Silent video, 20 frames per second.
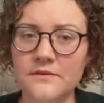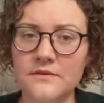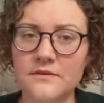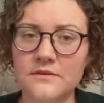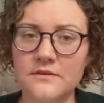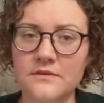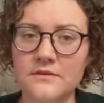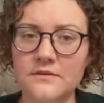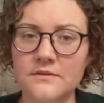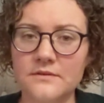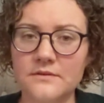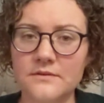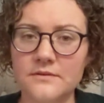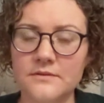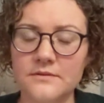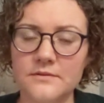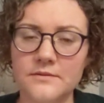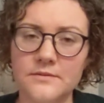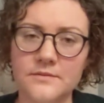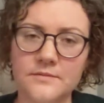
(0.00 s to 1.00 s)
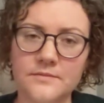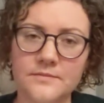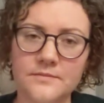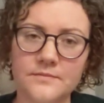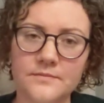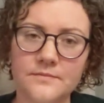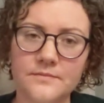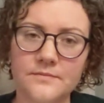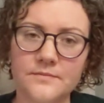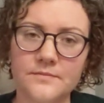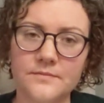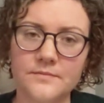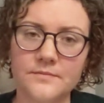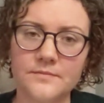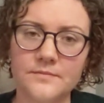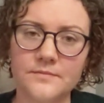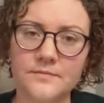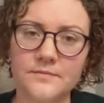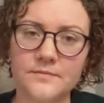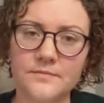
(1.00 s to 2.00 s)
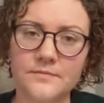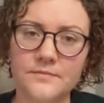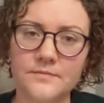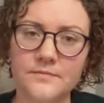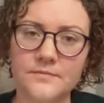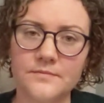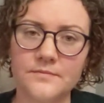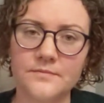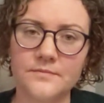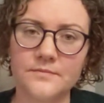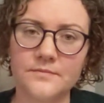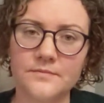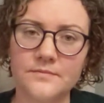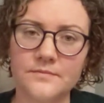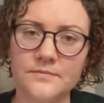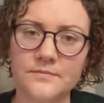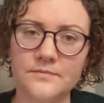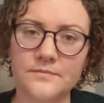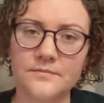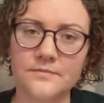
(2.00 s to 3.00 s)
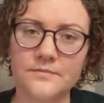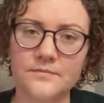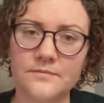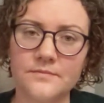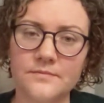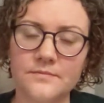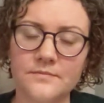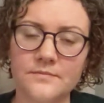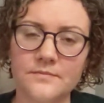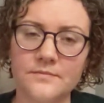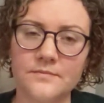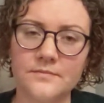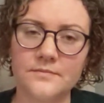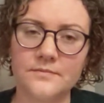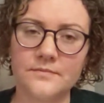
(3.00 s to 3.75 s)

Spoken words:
Nothing is said.